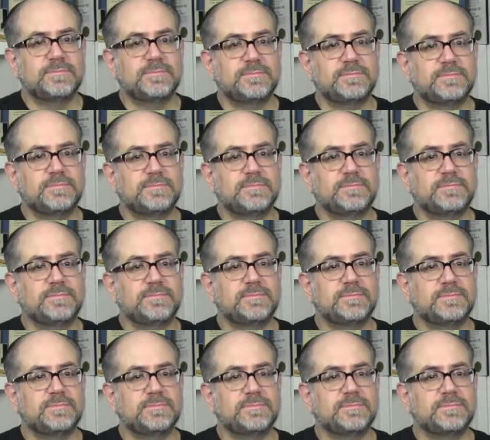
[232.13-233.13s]

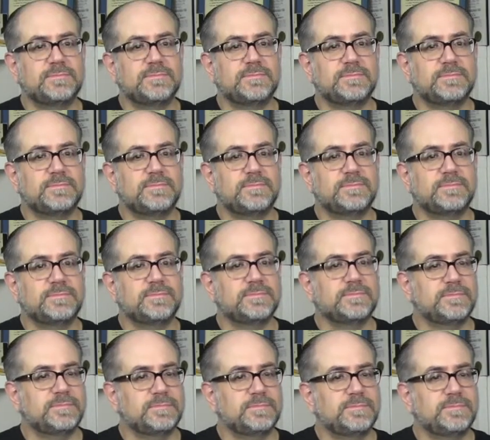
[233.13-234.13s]

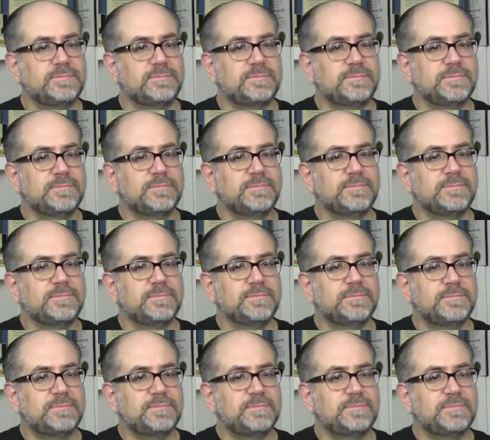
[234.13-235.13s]

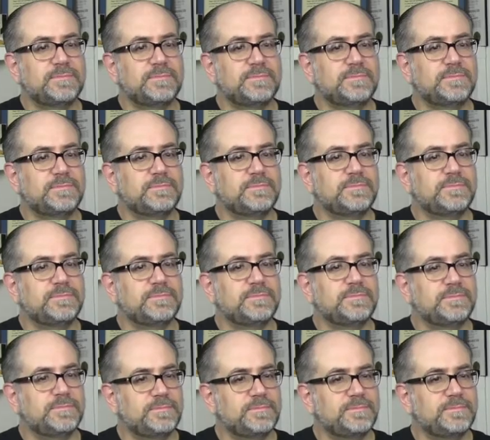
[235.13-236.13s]

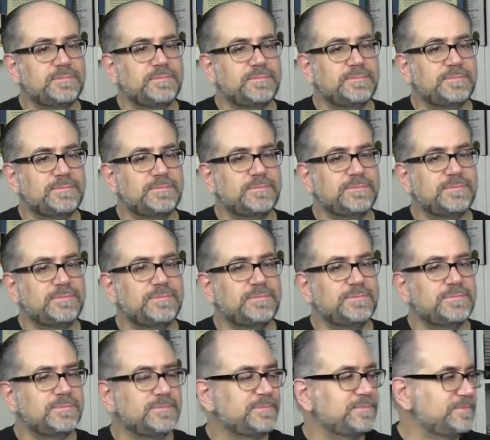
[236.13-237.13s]

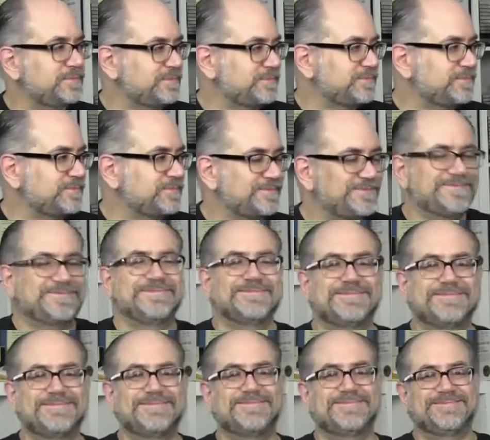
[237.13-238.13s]

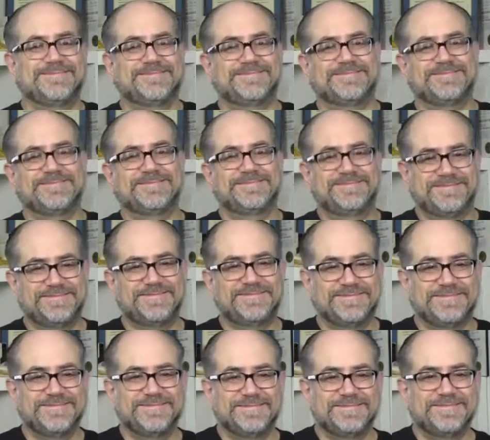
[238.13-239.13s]

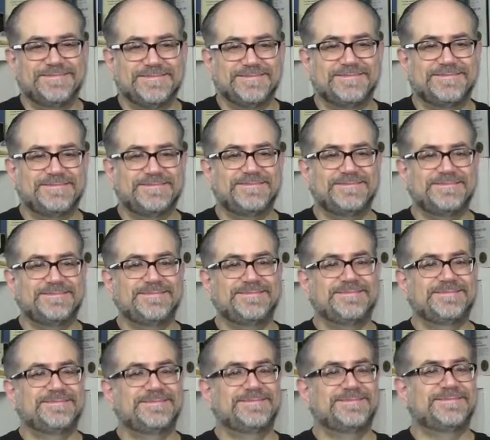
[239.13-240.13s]
(not speaking)